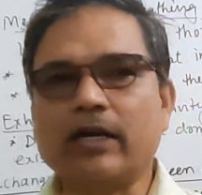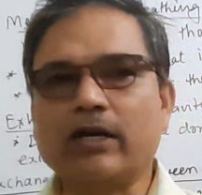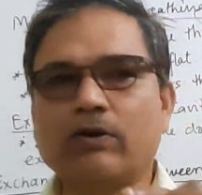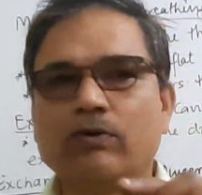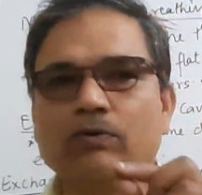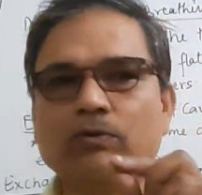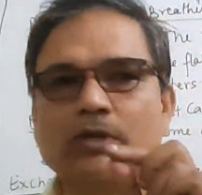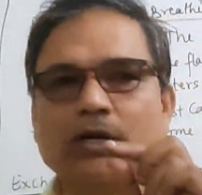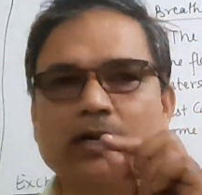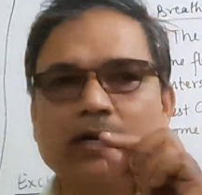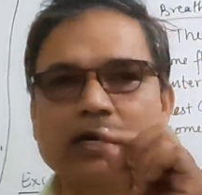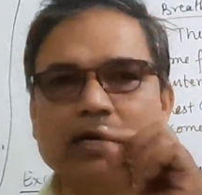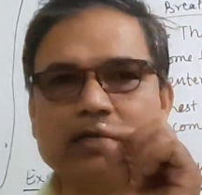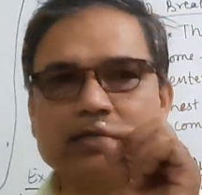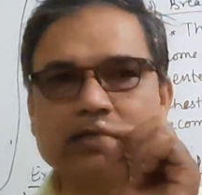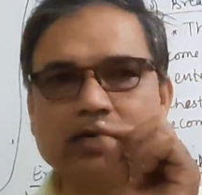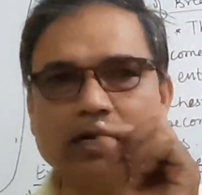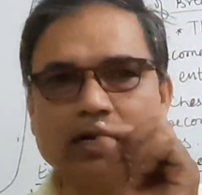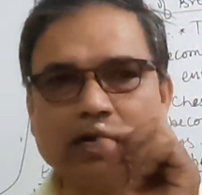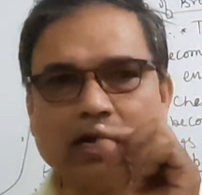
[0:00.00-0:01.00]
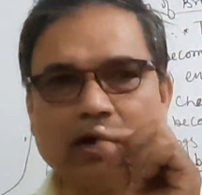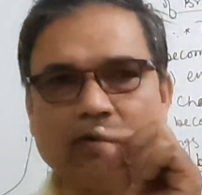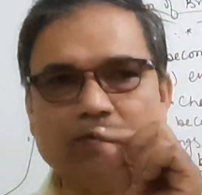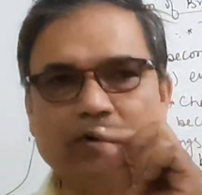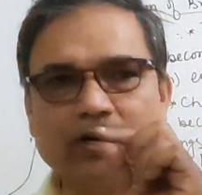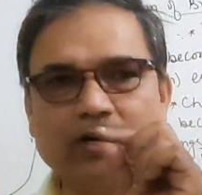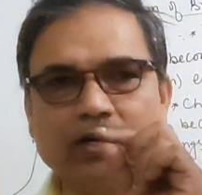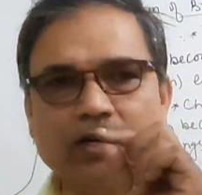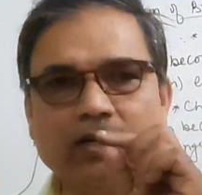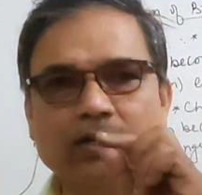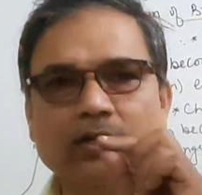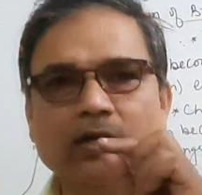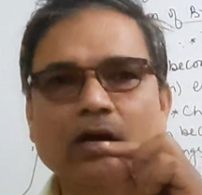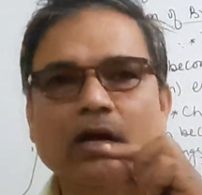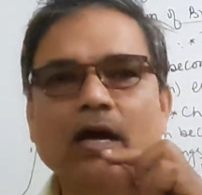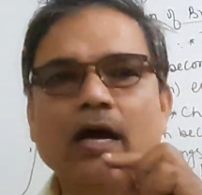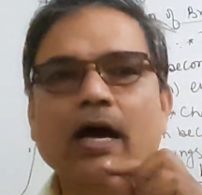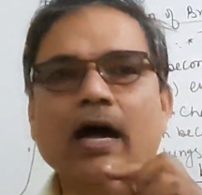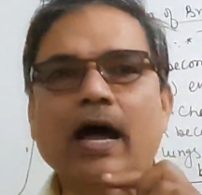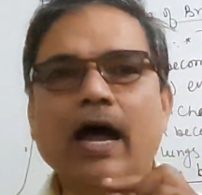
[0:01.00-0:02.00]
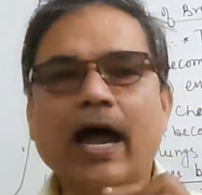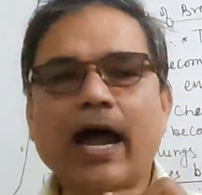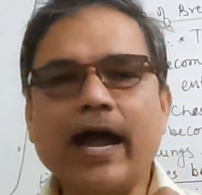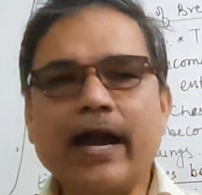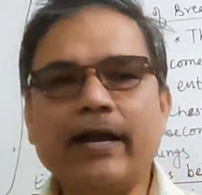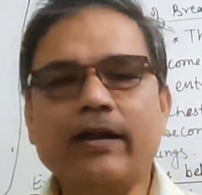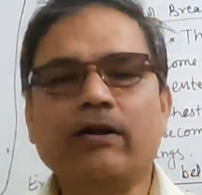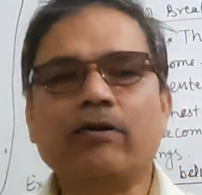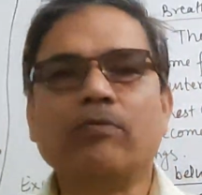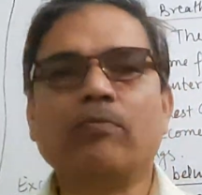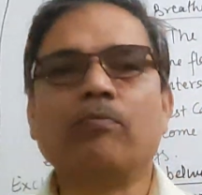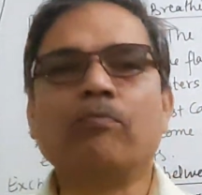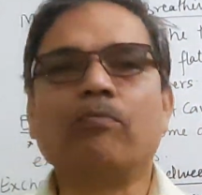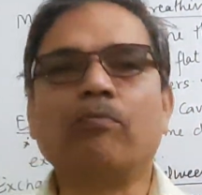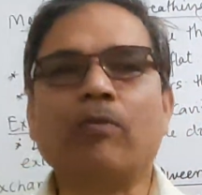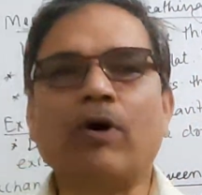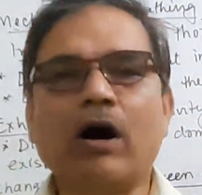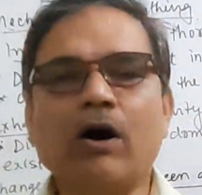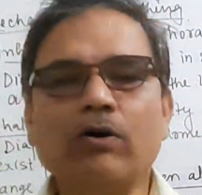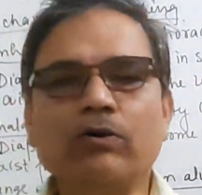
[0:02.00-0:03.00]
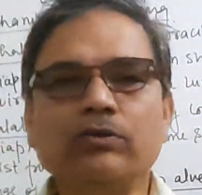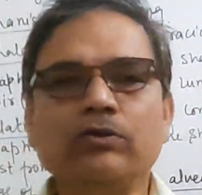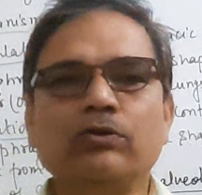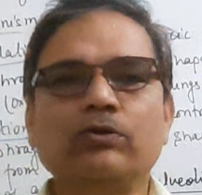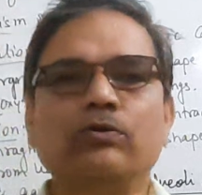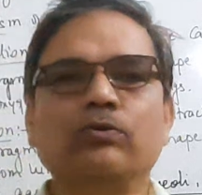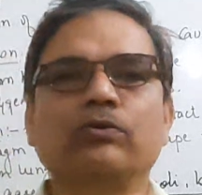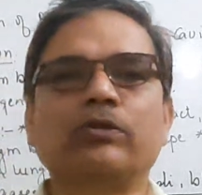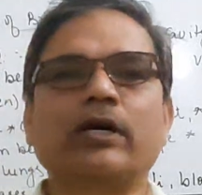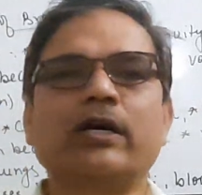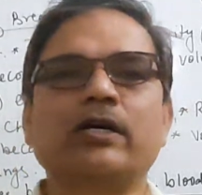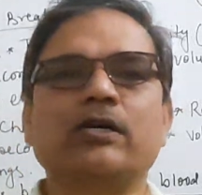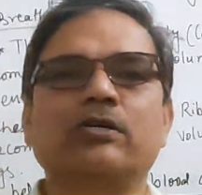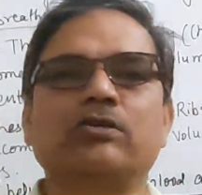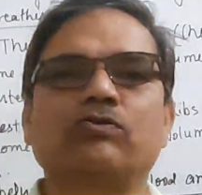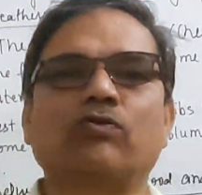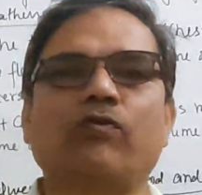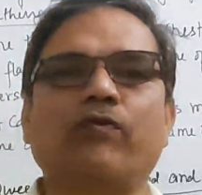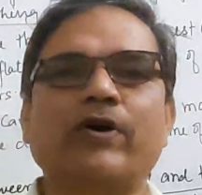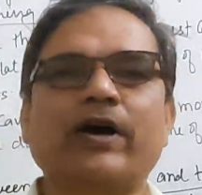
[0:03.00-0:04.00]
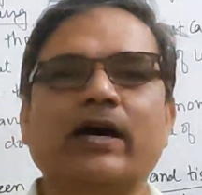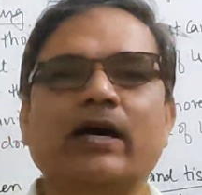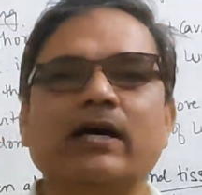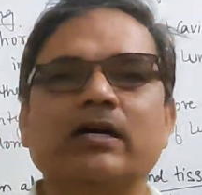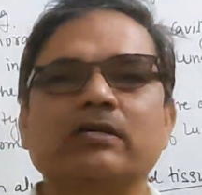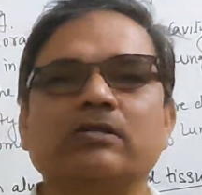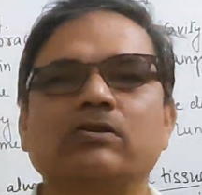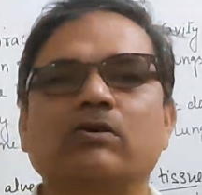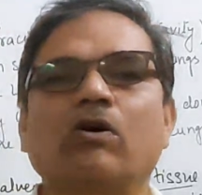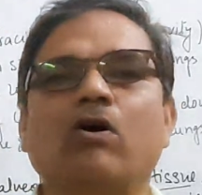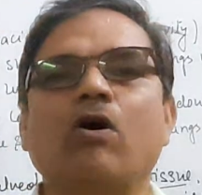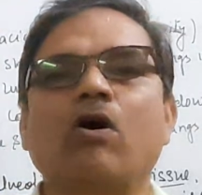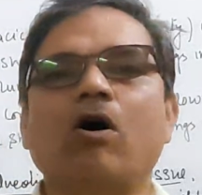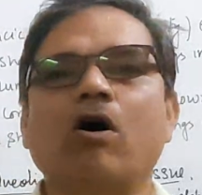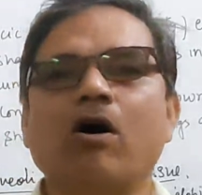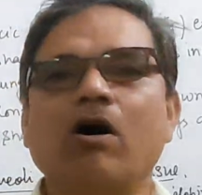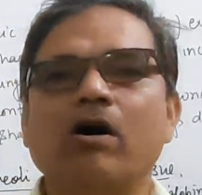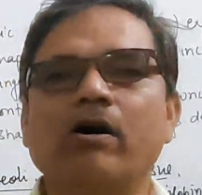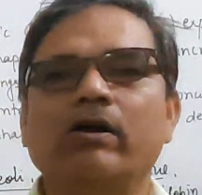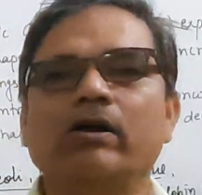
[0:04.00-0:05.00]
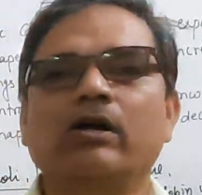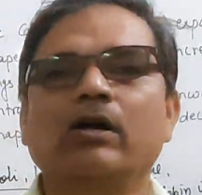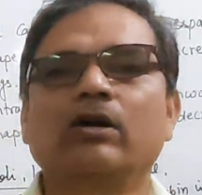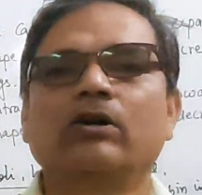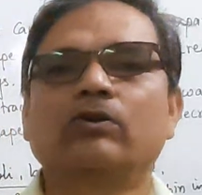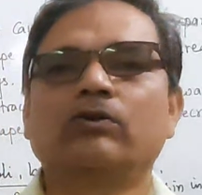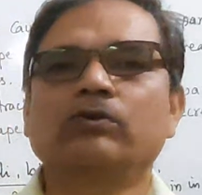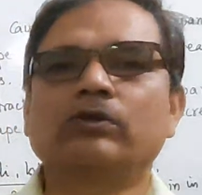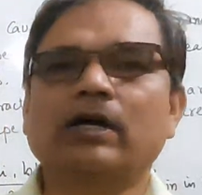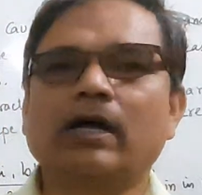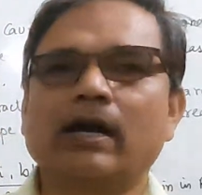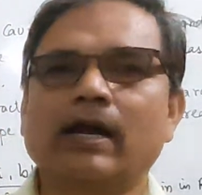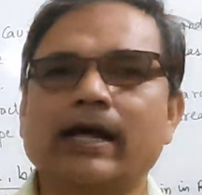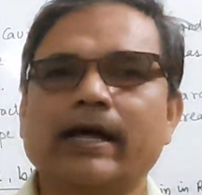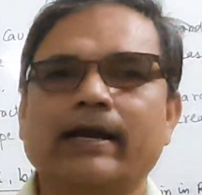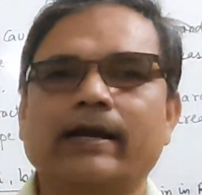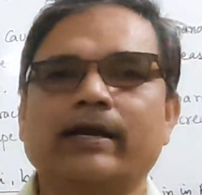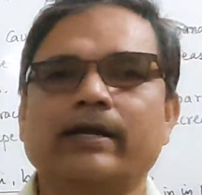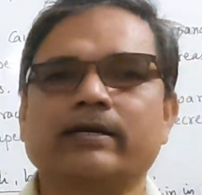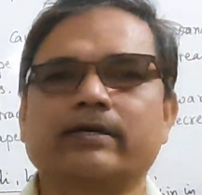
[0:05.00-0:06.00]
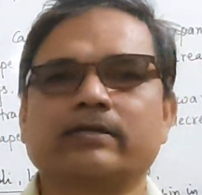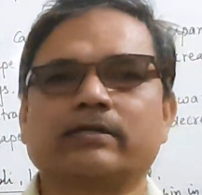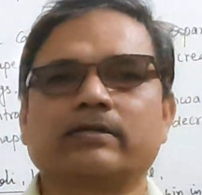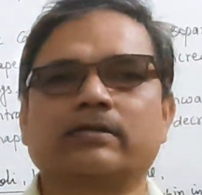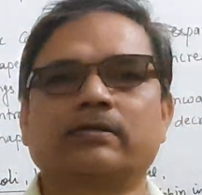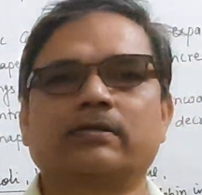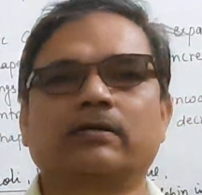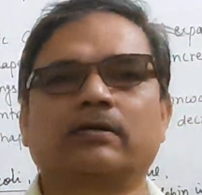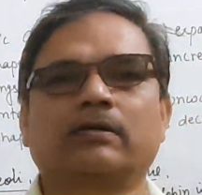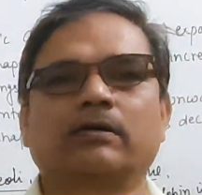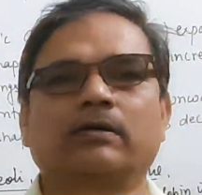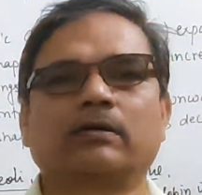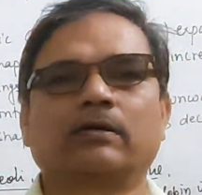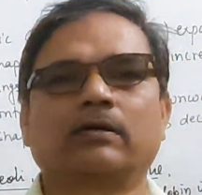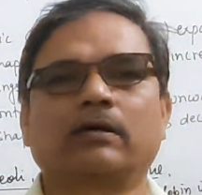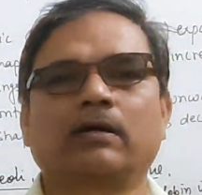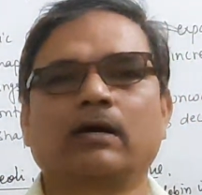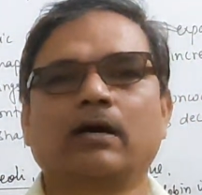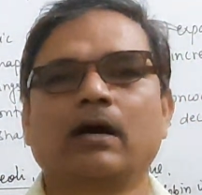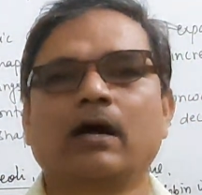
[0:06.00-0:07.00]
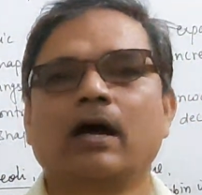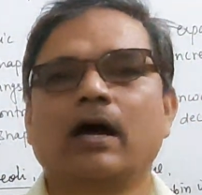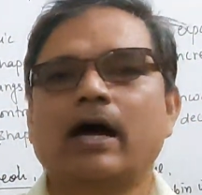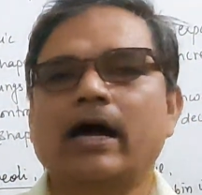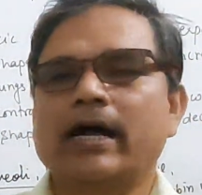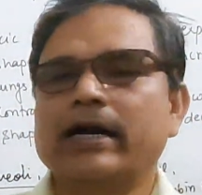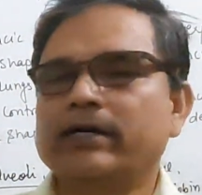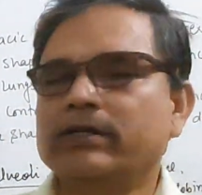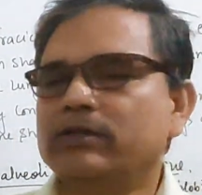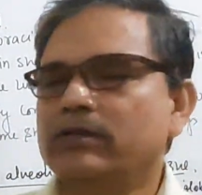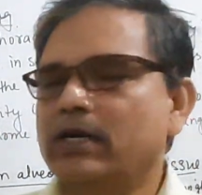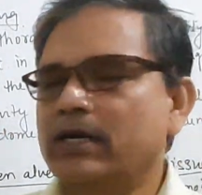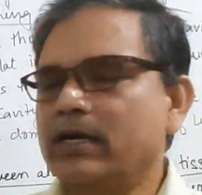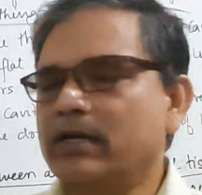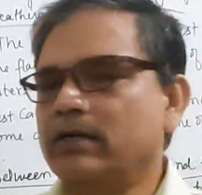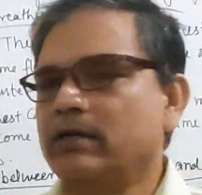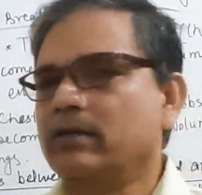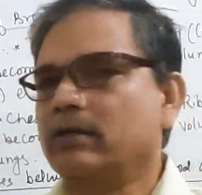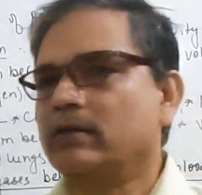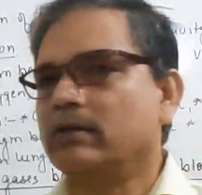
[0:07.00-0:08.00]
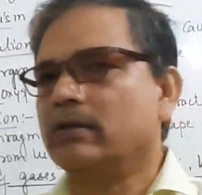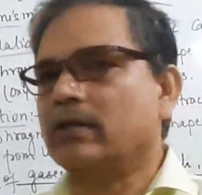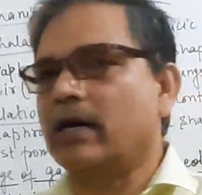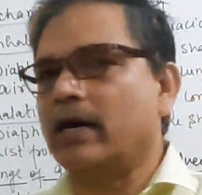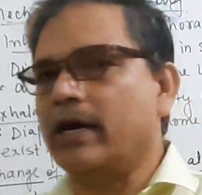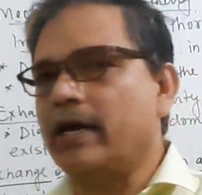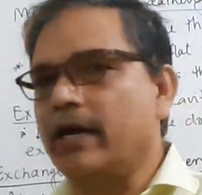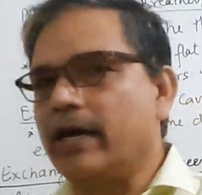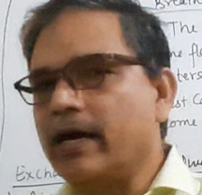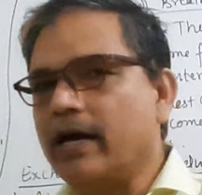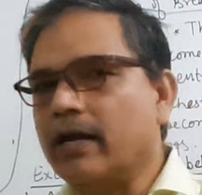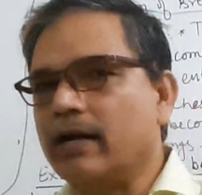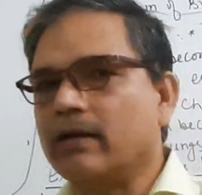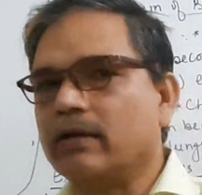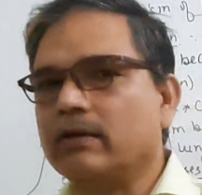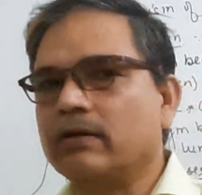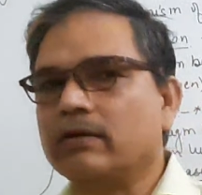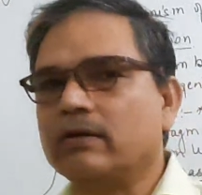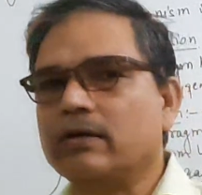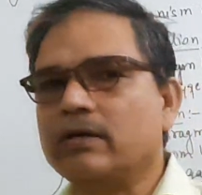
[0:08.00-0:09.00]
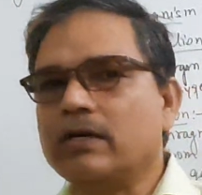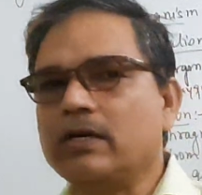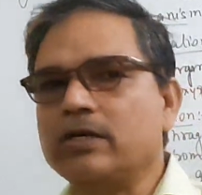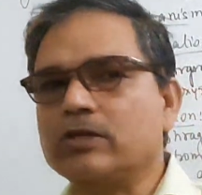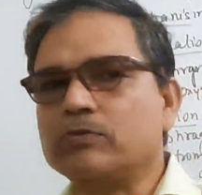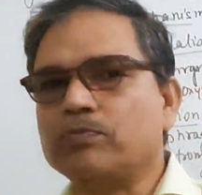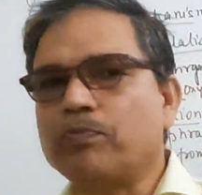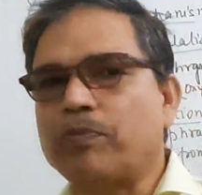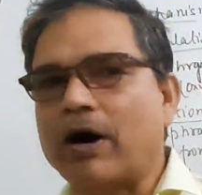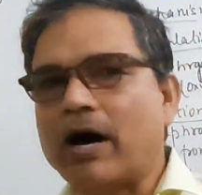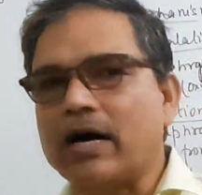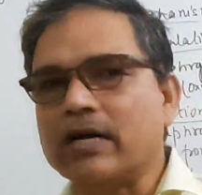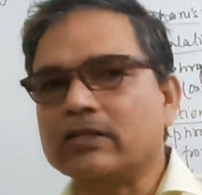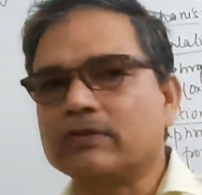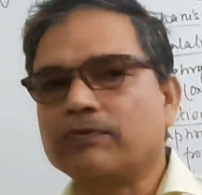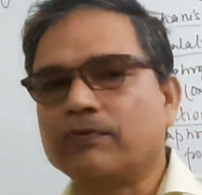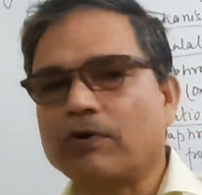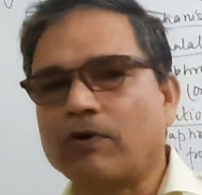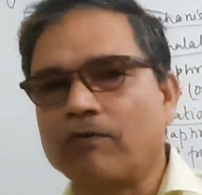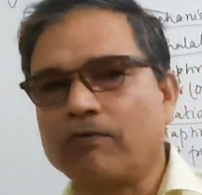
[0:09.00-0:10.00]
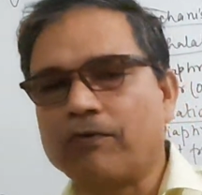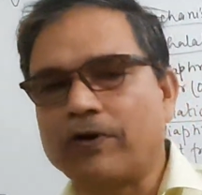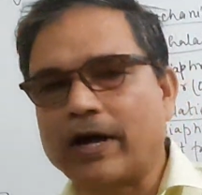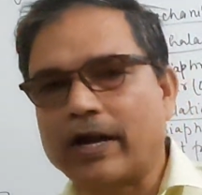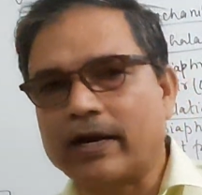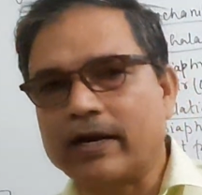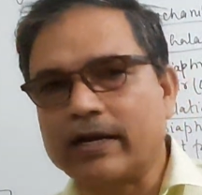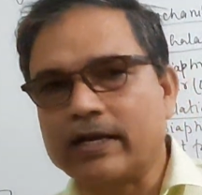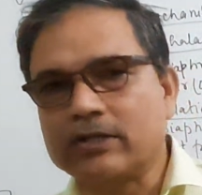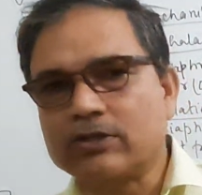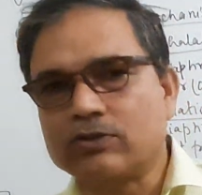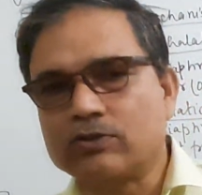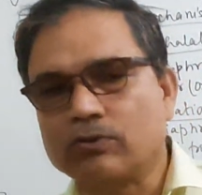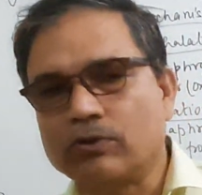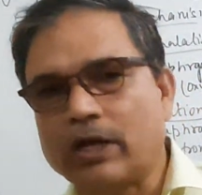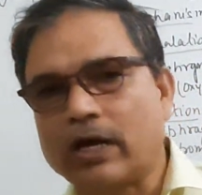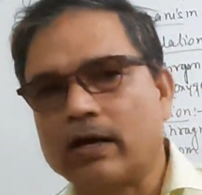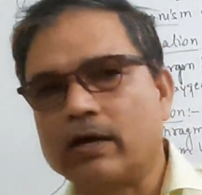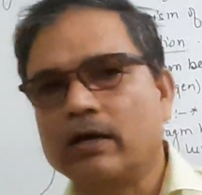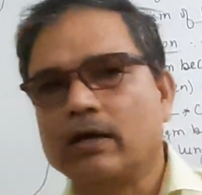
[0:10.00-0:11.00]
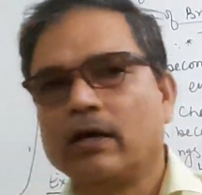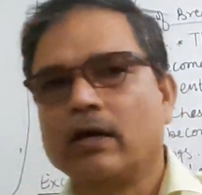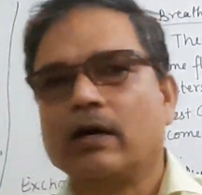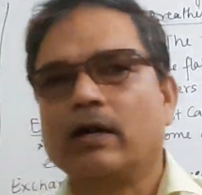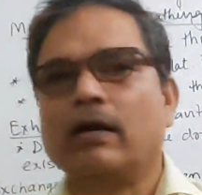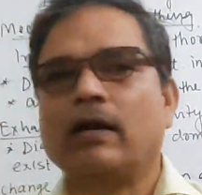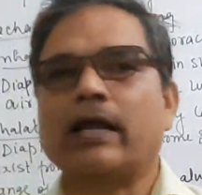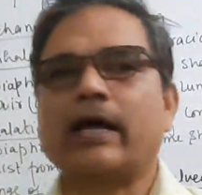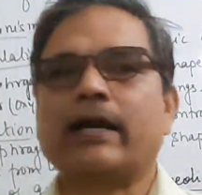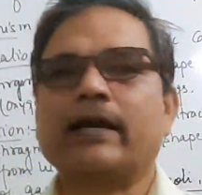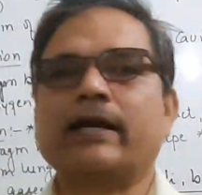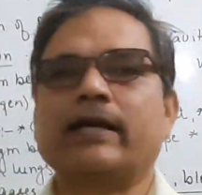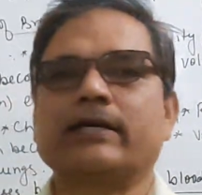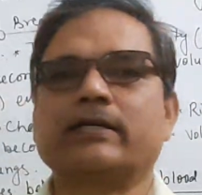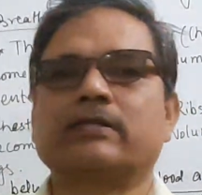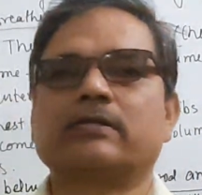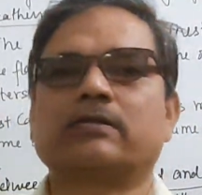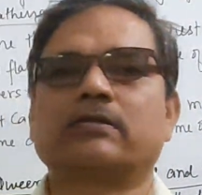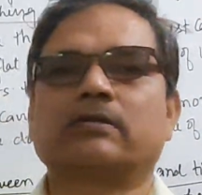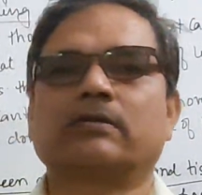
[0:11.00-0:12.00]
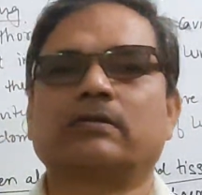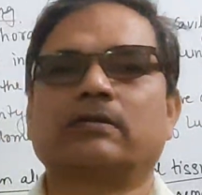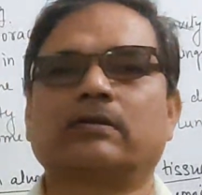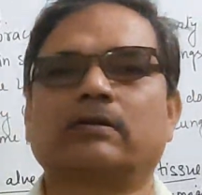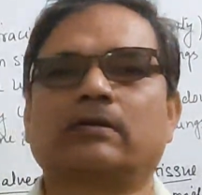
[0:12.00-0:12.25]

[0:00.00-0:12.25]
to the nasal cavity and mouth to the esophagus or to the larynx, and then the air is passed from pharynx to the larynx,